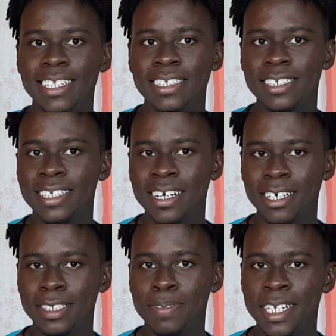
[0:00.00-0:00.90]
it is the
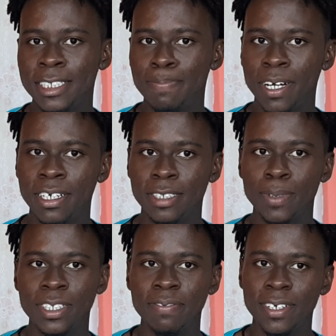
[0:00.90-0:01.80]
second smallest parish,
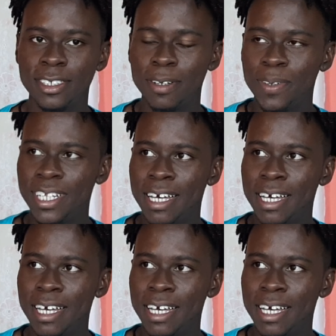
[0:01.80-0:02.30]
but if you're someone